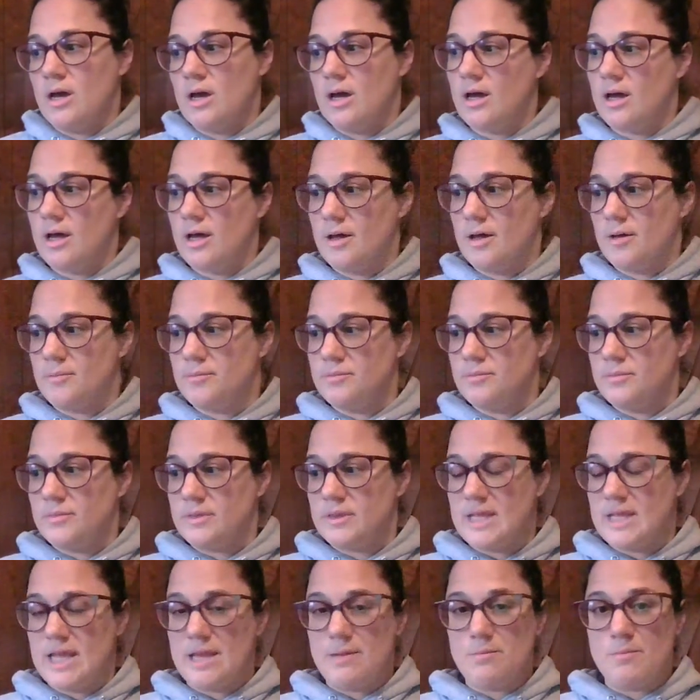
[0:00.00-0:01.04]

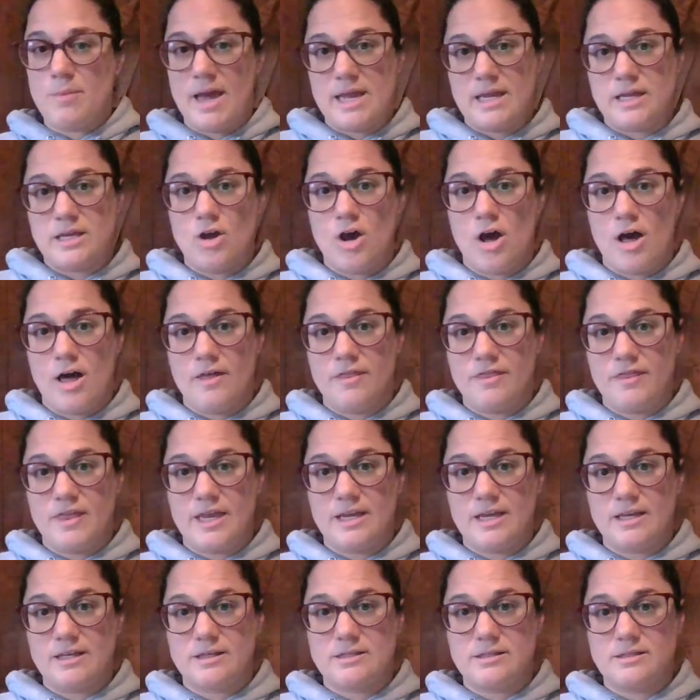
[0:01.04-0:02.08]
They might call
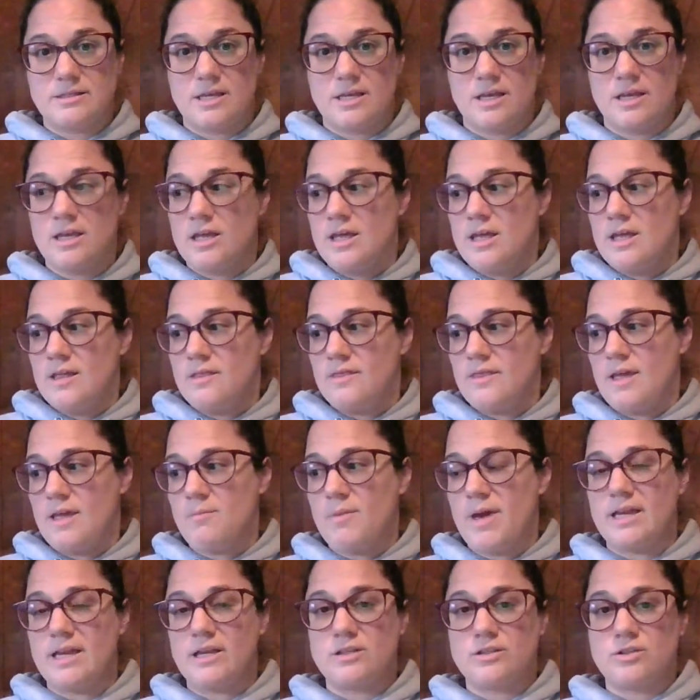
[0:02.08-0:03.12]
things, they
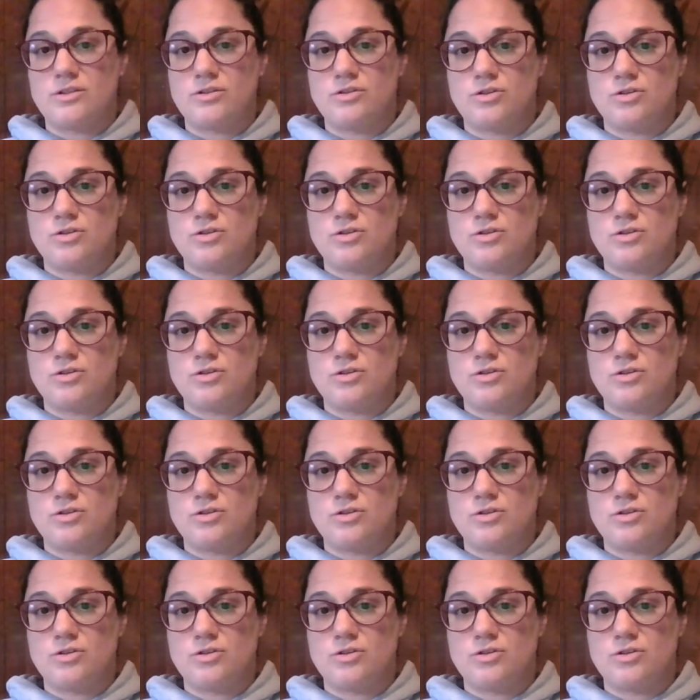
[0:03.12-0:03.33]
might